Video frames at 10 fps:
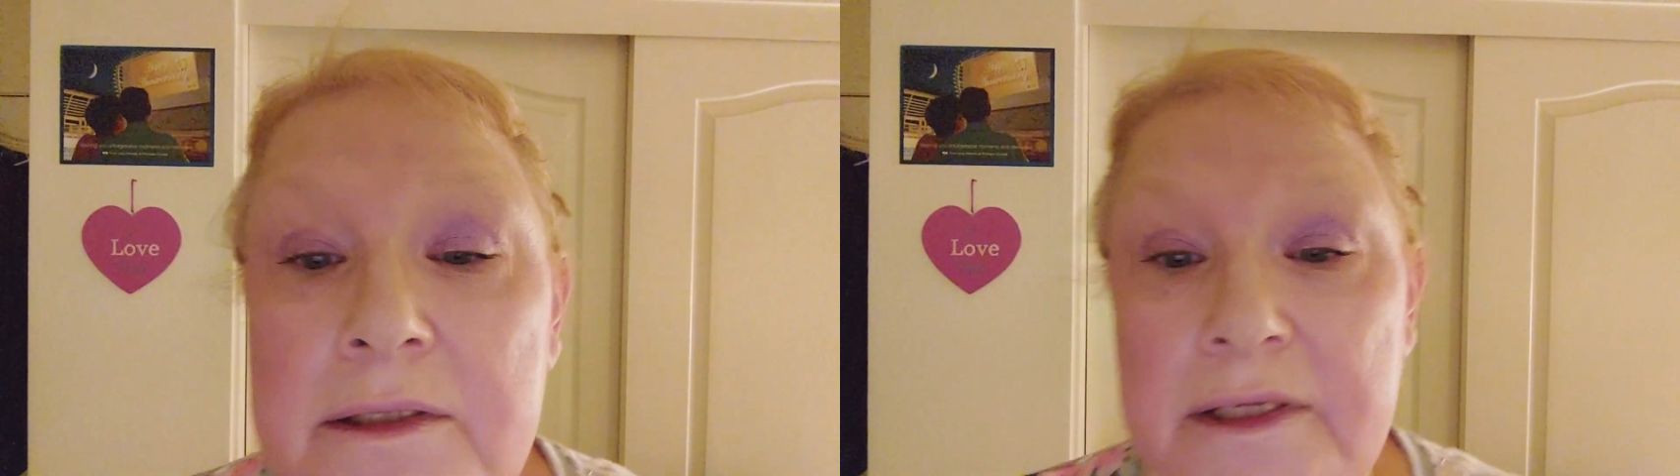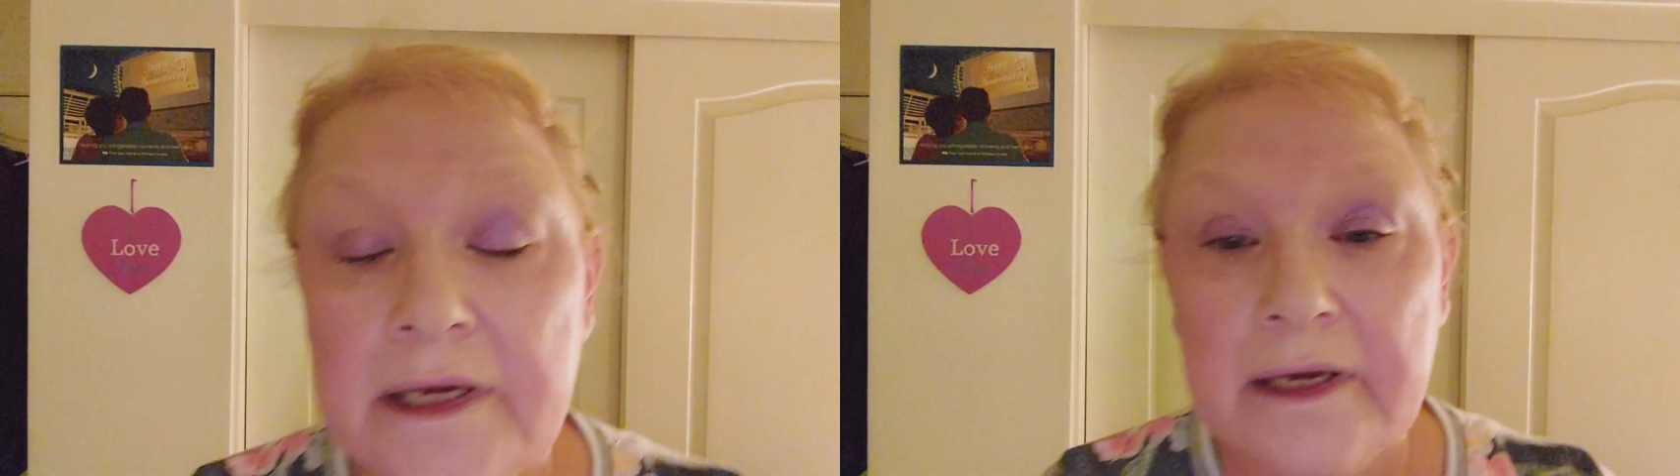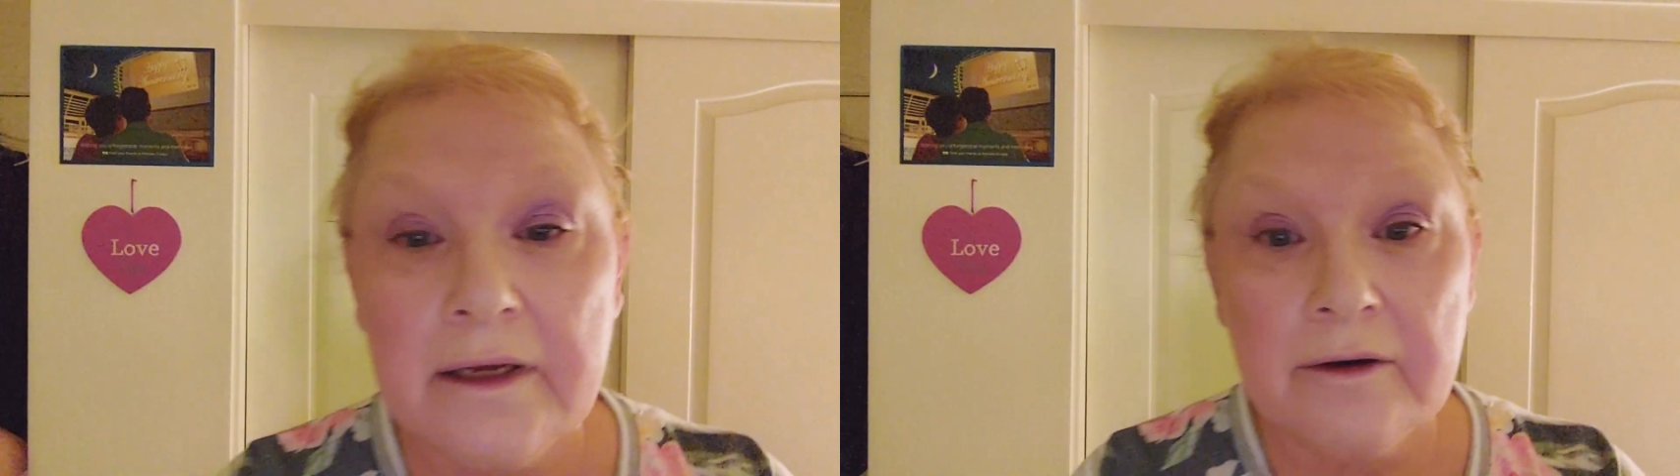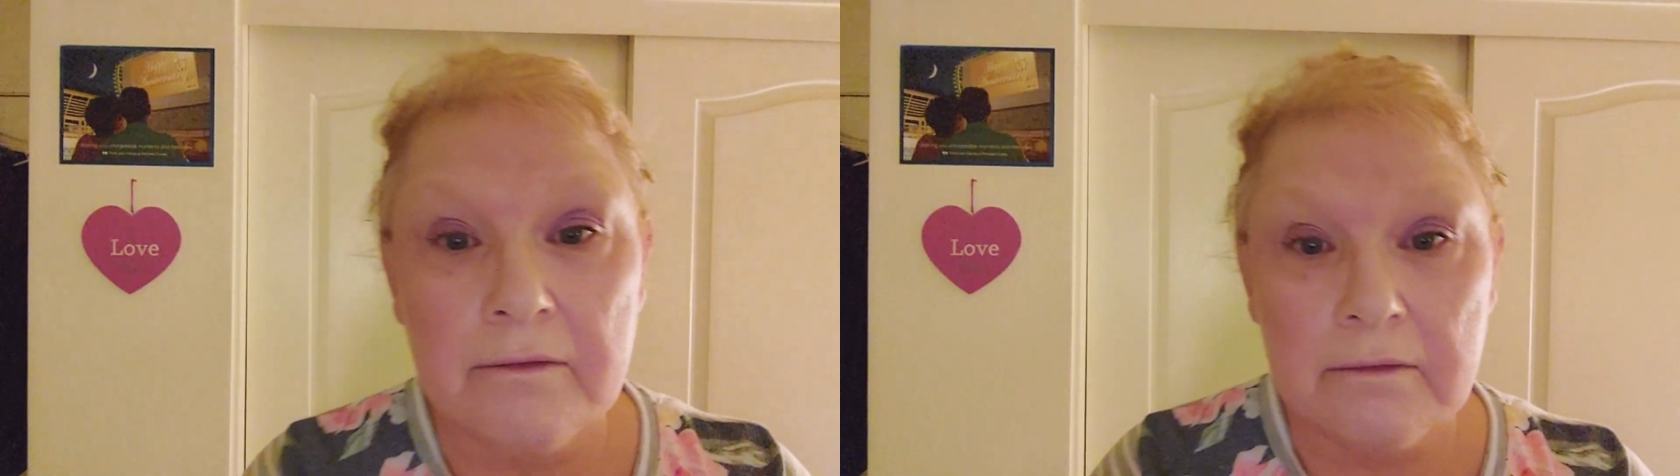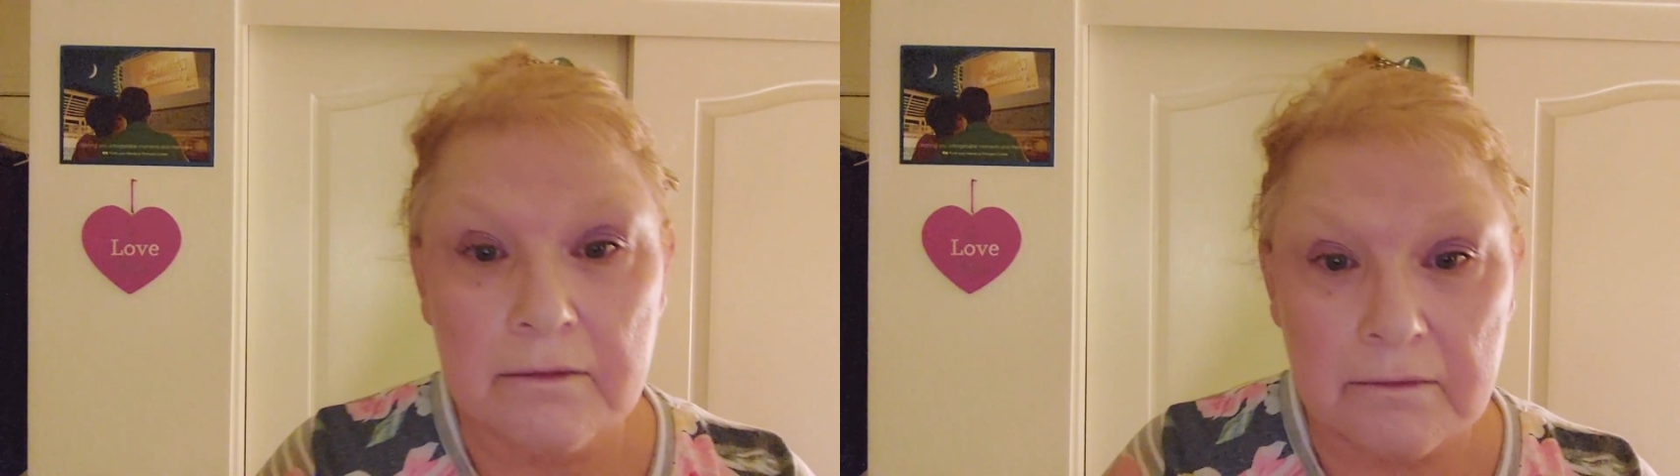to get
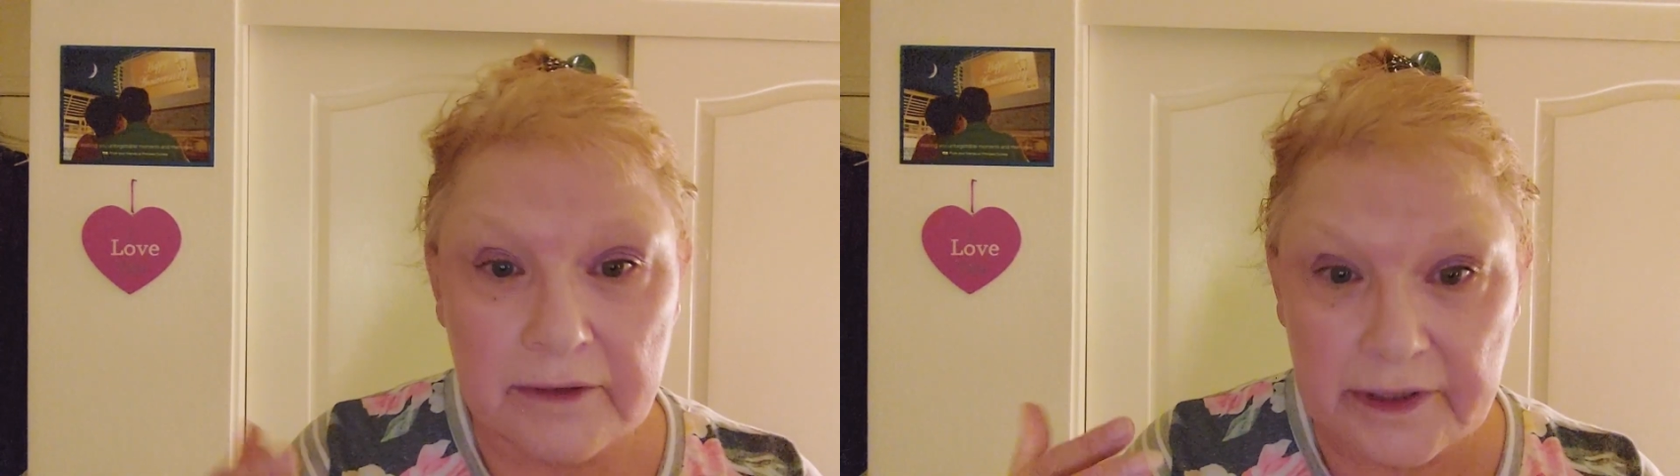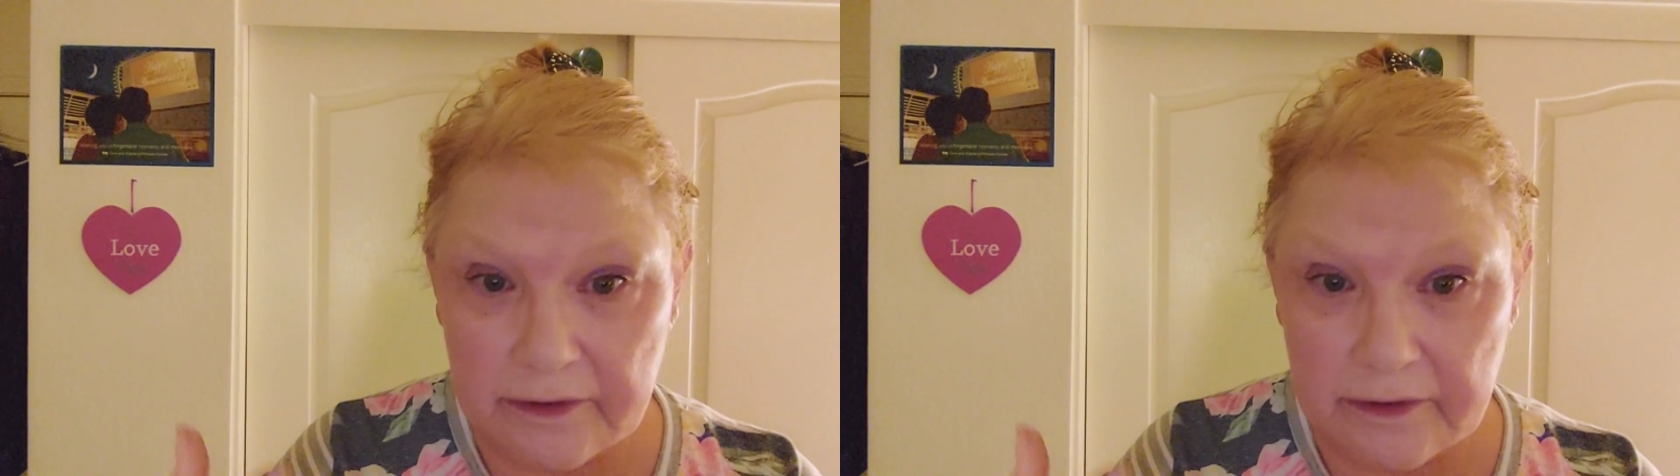rid